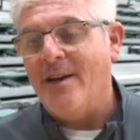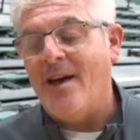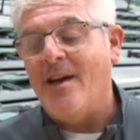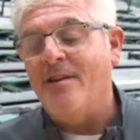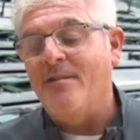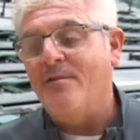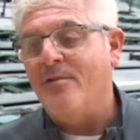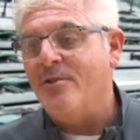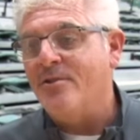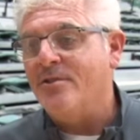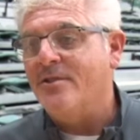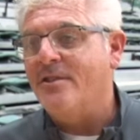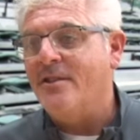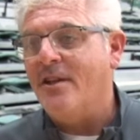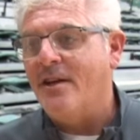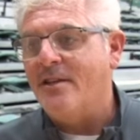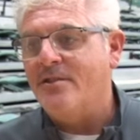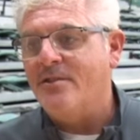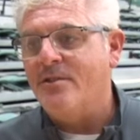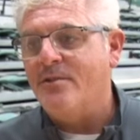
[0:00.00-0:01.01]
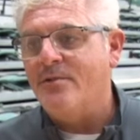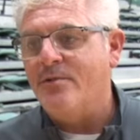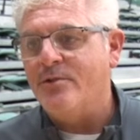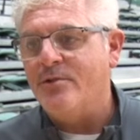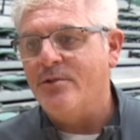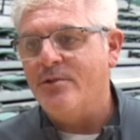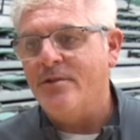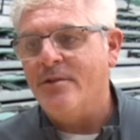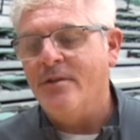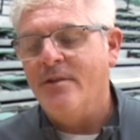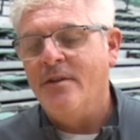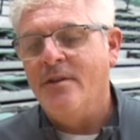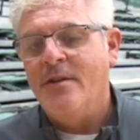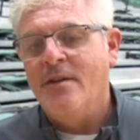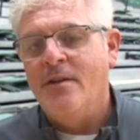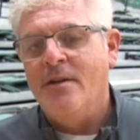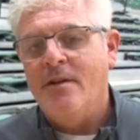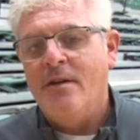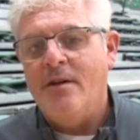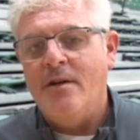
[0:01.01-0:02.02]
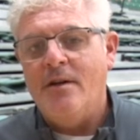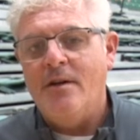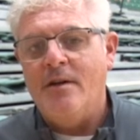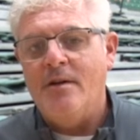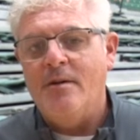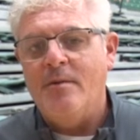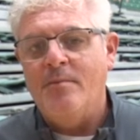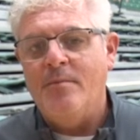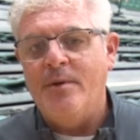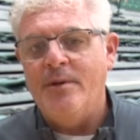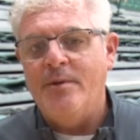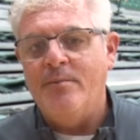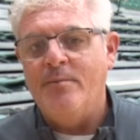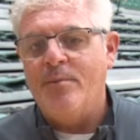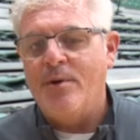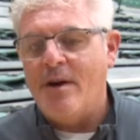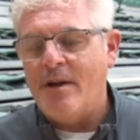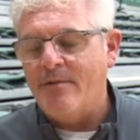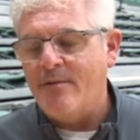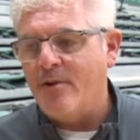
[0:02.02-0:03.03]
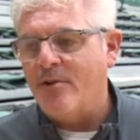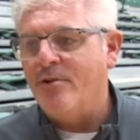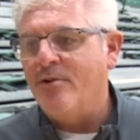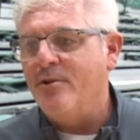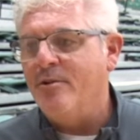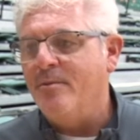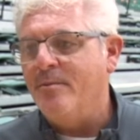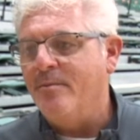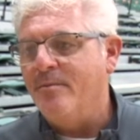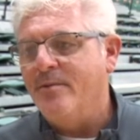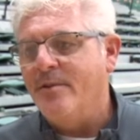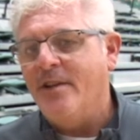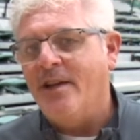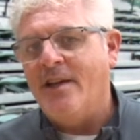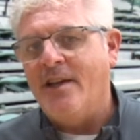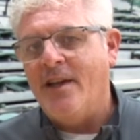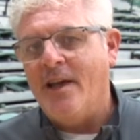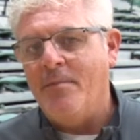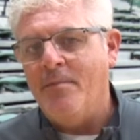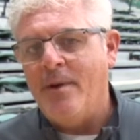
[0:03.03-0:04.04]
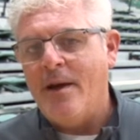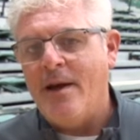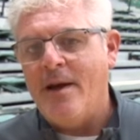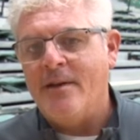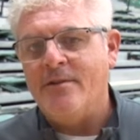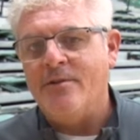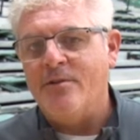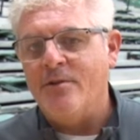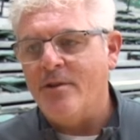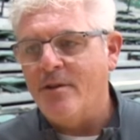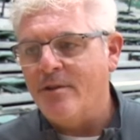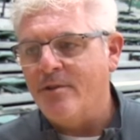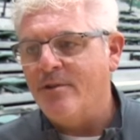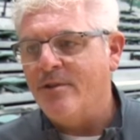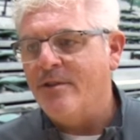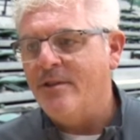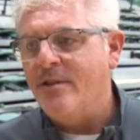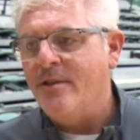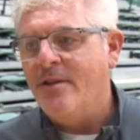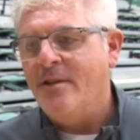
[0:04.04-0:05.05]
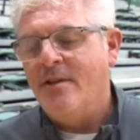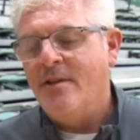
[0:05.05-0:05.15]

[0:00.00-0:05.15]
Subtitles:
a lot of adversity last year for sure, but I'm proud of our group. They came back, they're hungry.